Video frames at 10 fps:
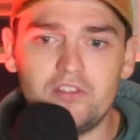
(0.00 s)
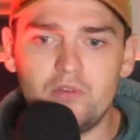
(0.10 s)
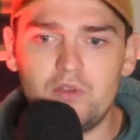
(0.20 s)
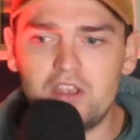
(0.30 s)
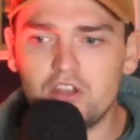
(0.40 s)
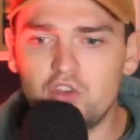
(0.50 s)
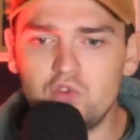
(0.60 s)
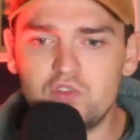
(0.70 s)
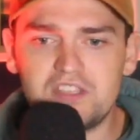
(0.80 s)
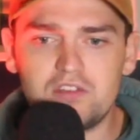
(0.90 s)
So he got two
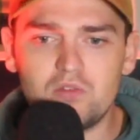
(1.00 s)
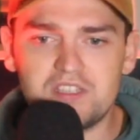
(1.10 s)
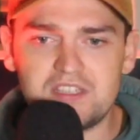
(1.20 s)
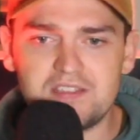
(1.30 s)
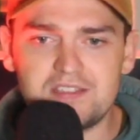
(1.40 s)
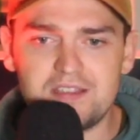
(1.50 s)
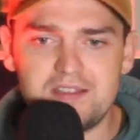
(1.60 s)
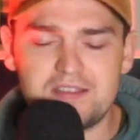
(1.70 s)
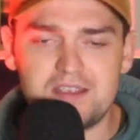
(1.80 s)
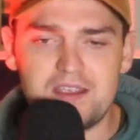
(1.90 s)
two assists in
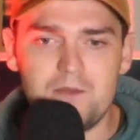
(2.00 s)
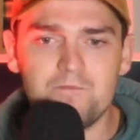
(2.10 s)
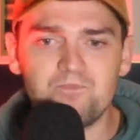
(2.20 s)
this game,